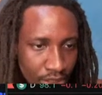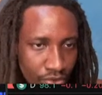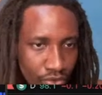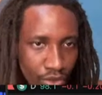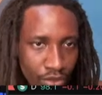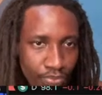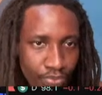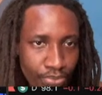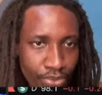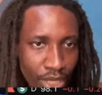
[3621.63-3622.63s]
to what
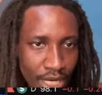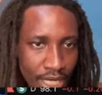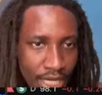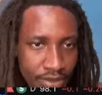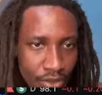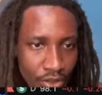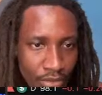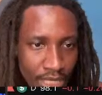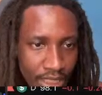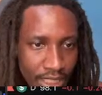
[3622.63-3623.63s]
price or
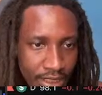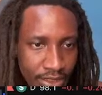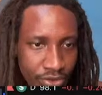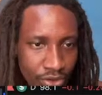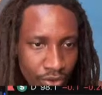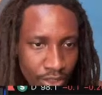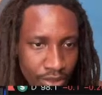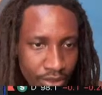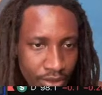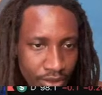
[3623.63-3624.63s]
market is doing.